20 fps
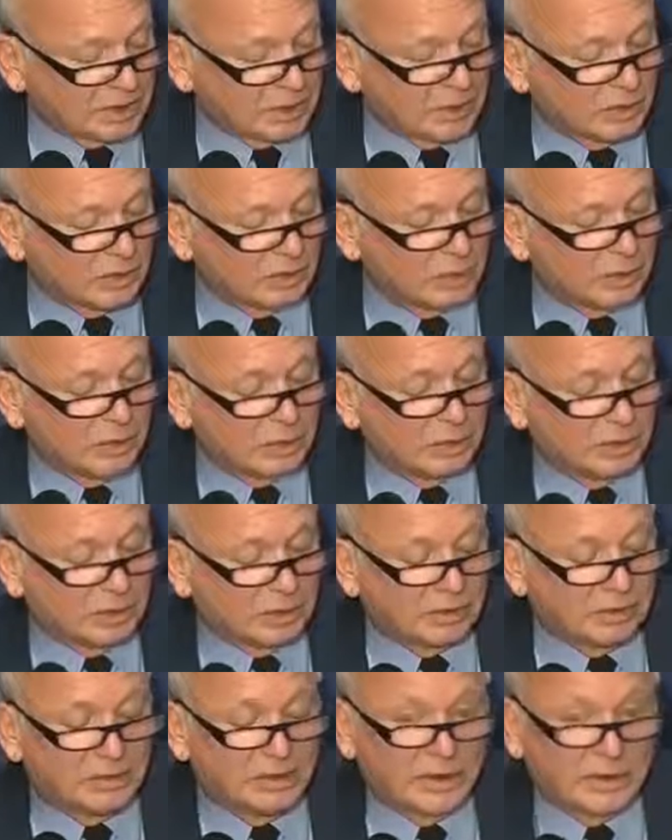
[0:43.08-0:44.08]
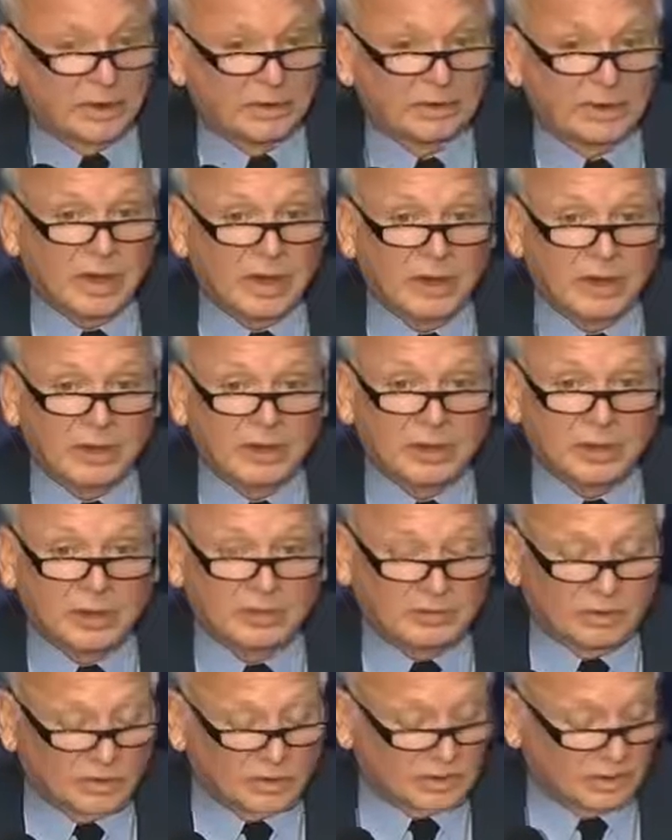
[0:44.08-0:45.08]
School of Public Affairs,
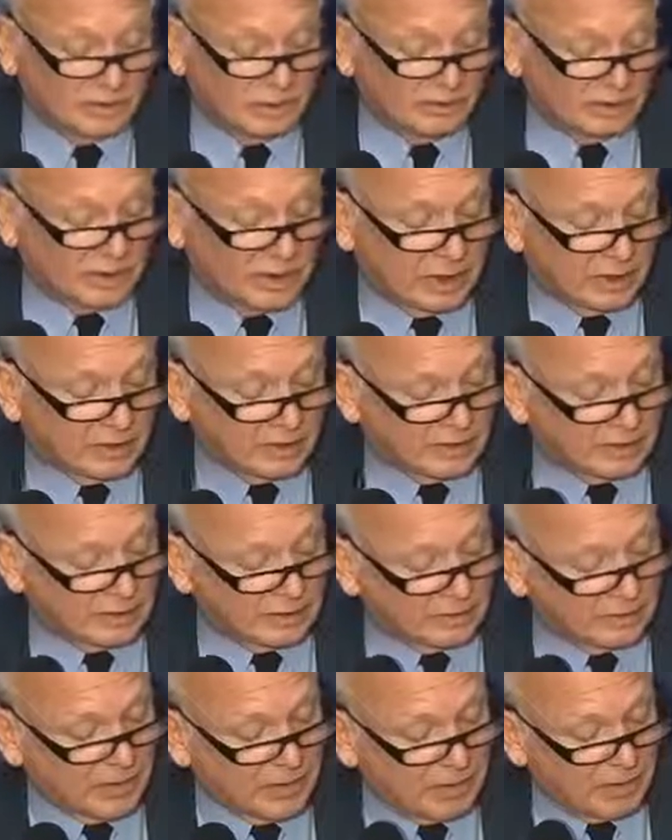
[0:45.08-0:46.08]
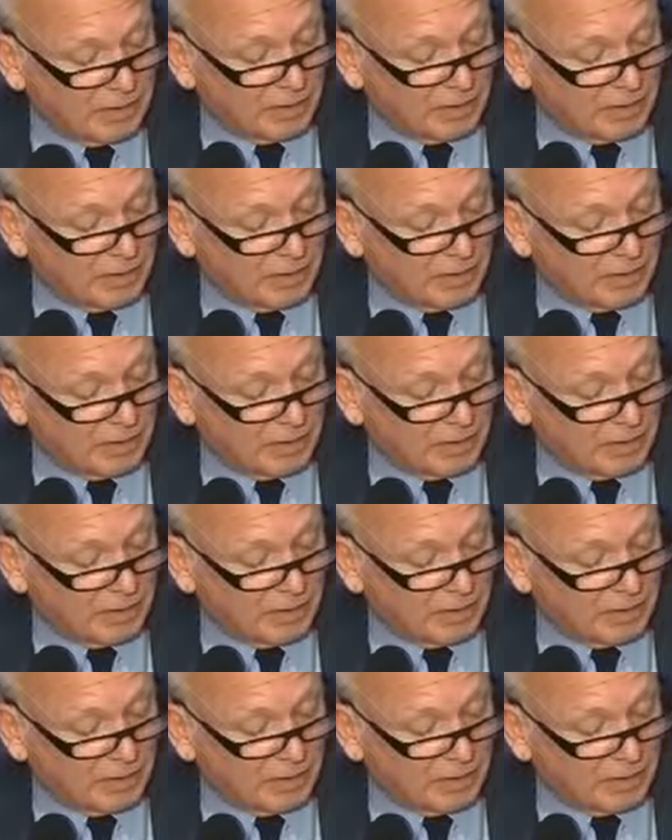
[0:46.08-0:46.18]
University of Texas,